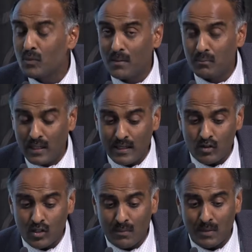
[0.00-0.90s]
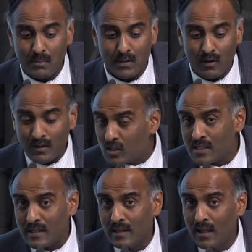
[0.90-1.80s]
A brilliant German
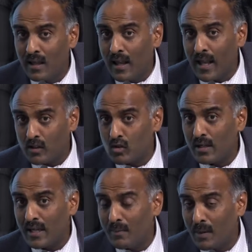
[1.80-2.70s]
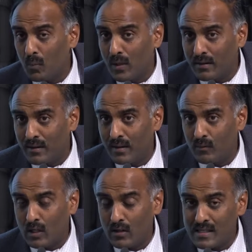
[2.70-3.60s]
pathologist actually came up with
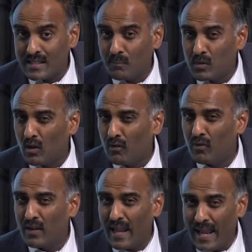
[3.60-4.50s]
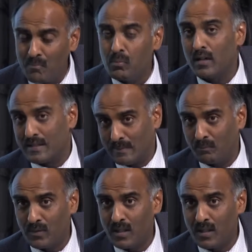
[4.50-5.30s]
the concept of embolism.